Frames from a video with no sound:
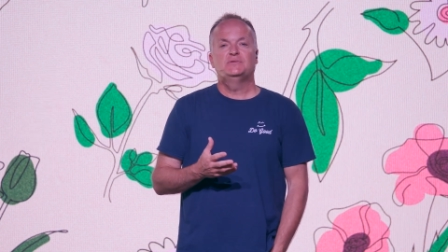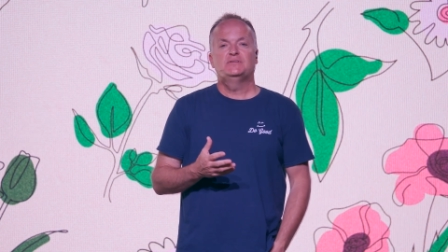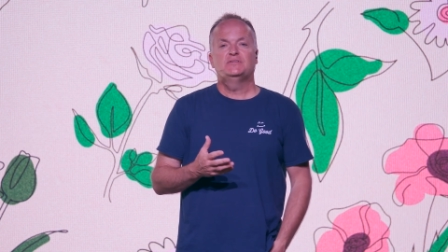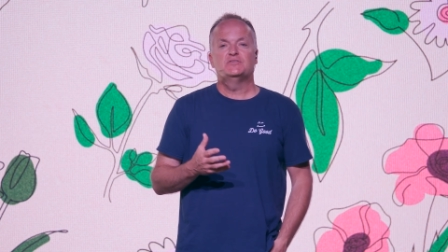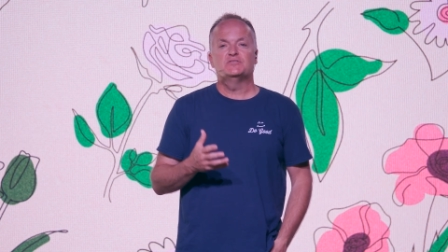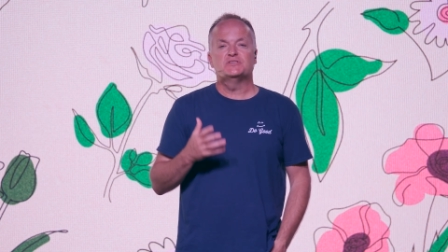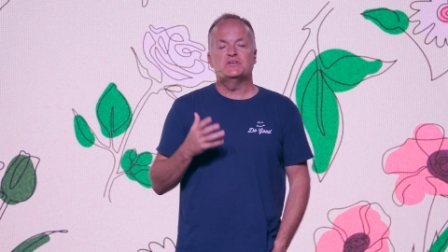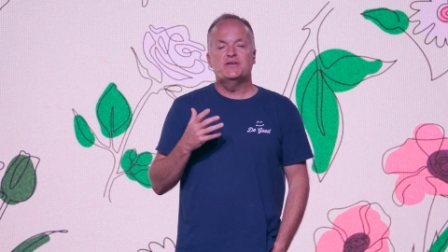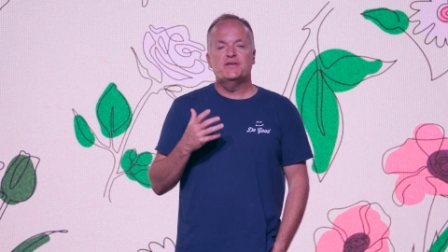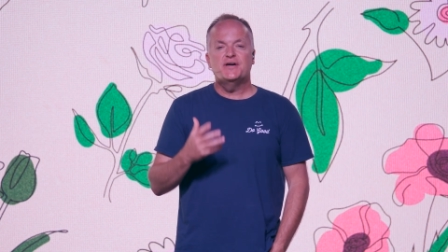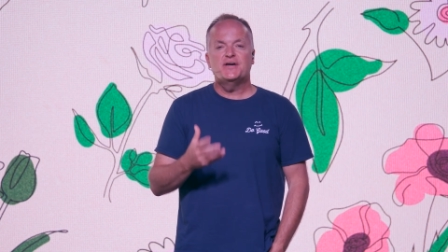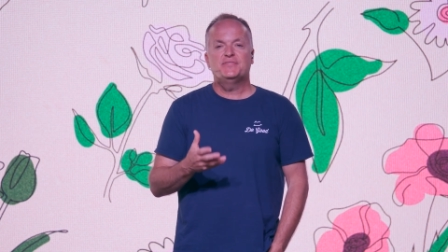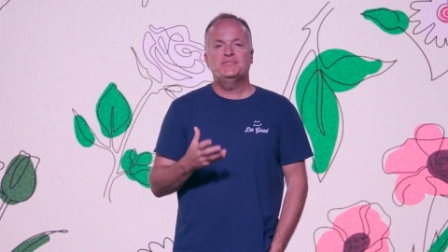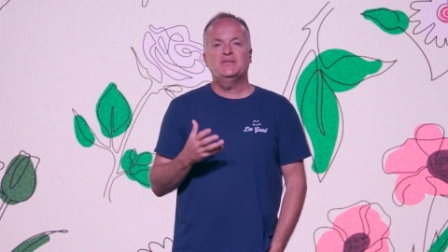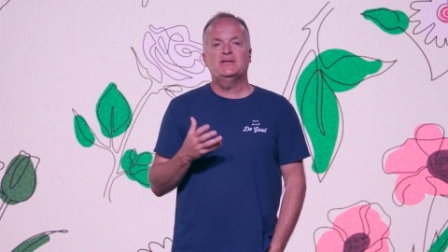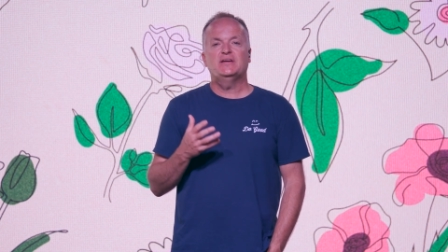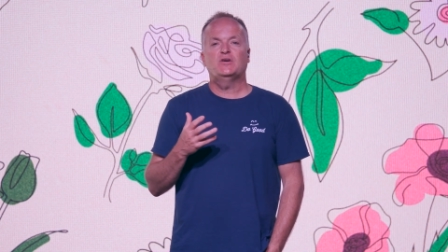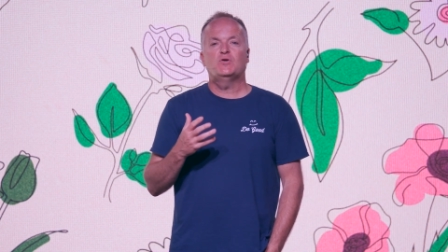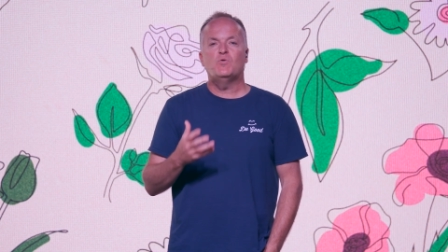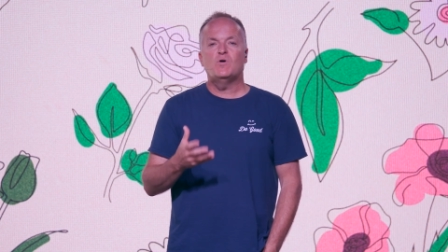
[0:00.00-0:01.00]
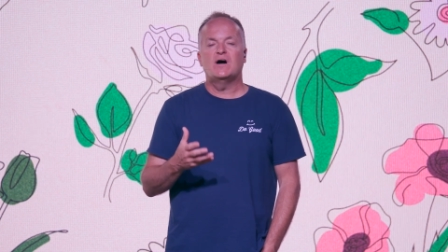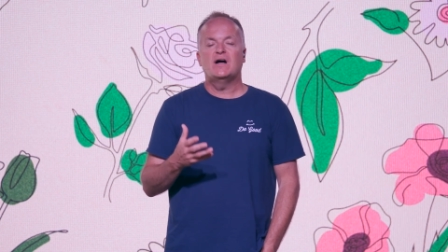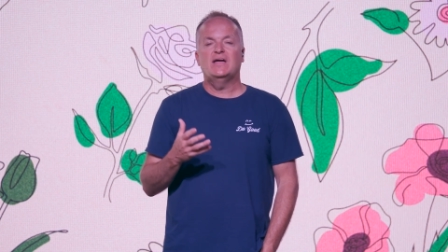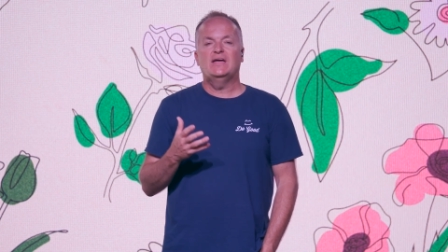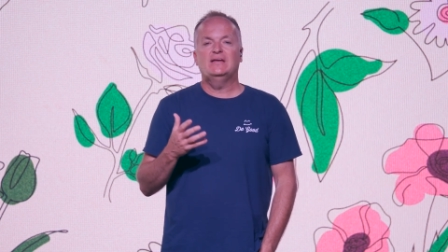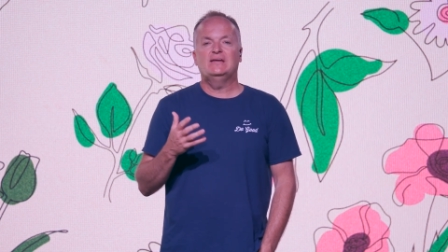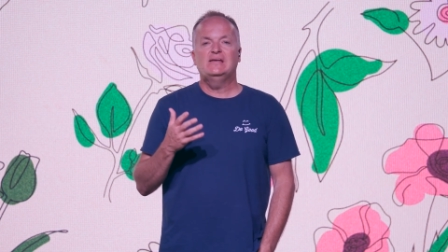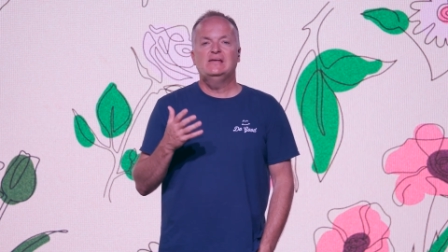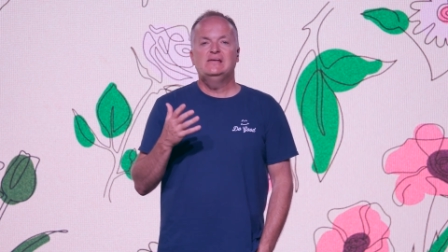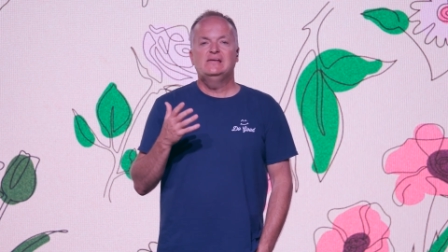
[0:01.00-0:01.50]
There's nothing
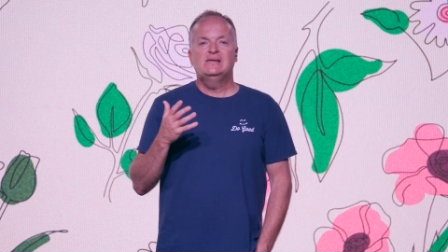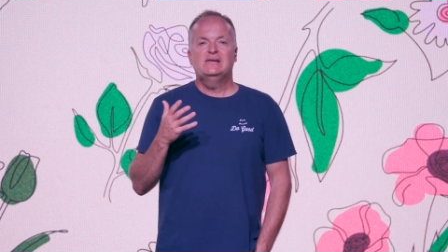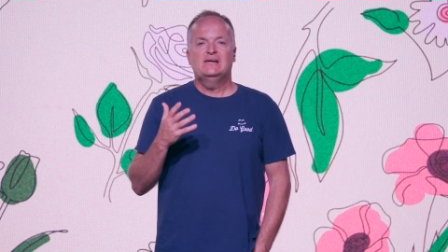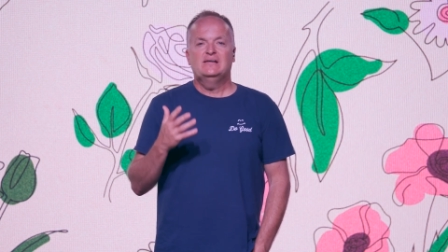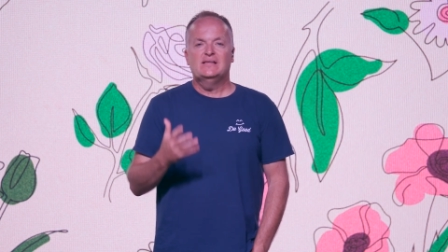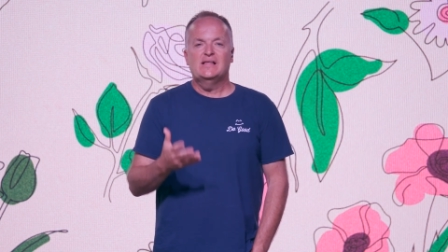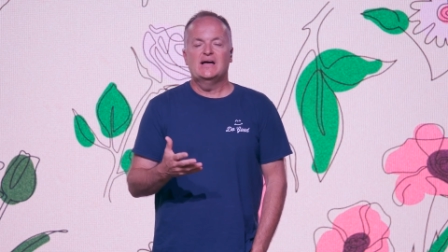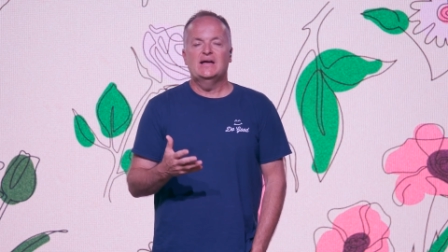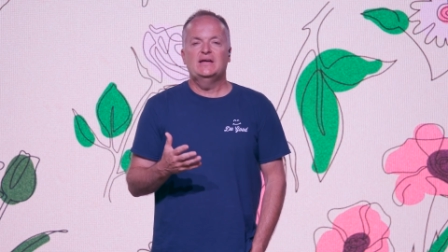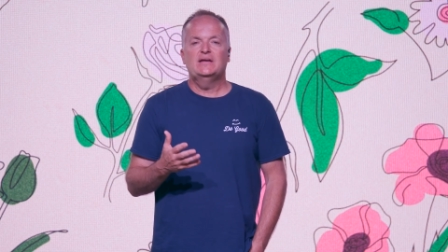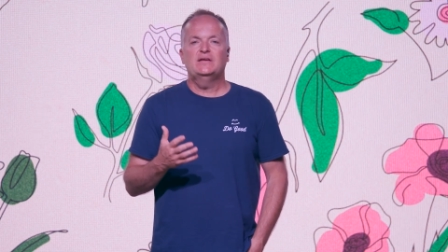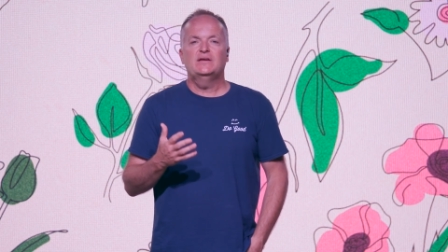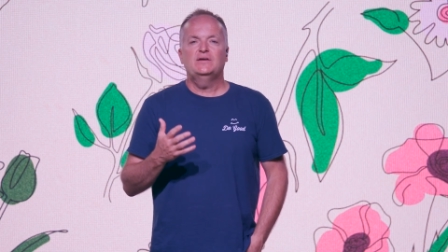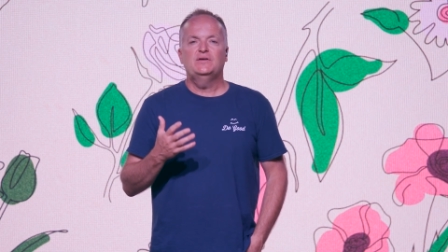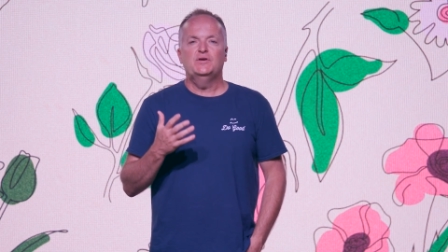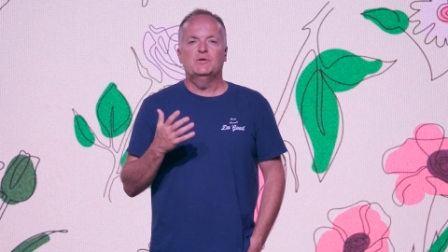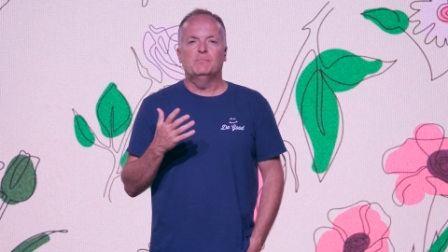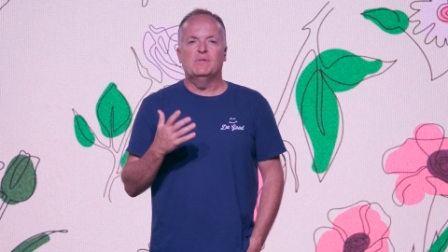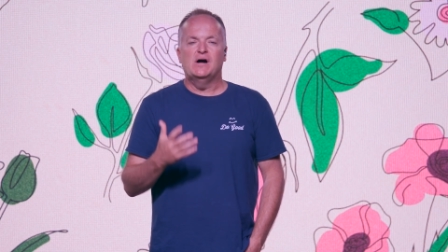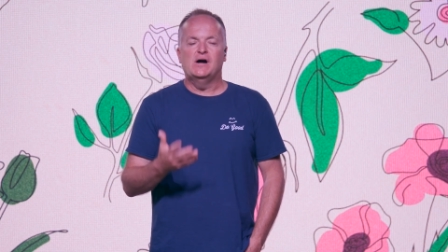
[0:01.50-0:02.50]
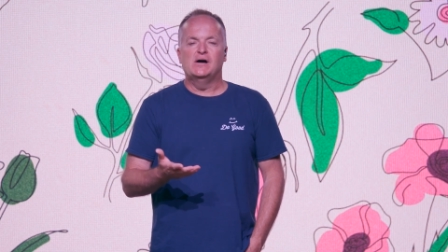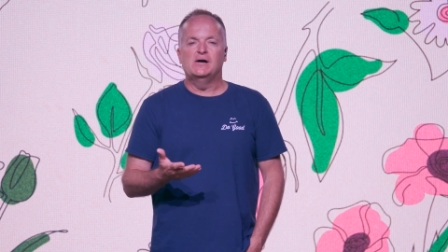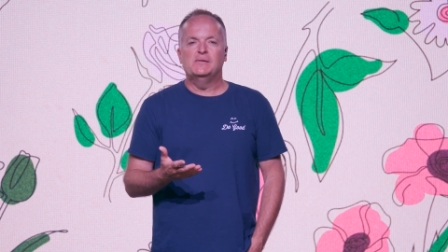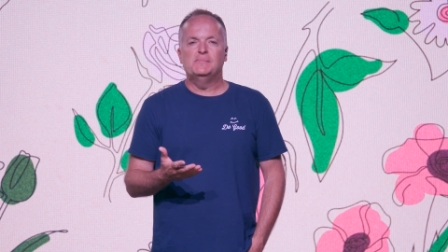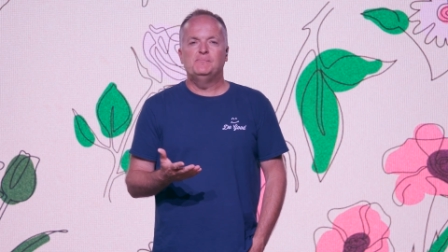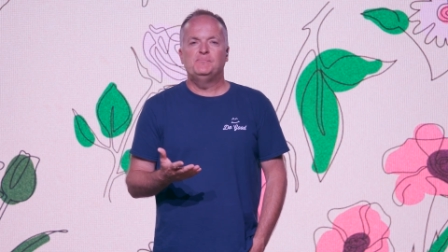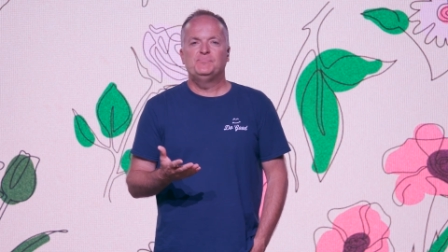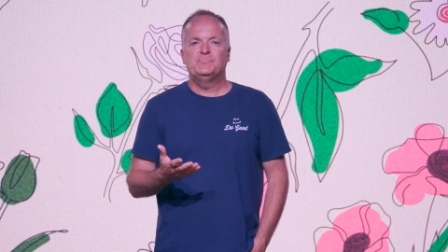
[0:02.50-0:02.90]
quite like your mom.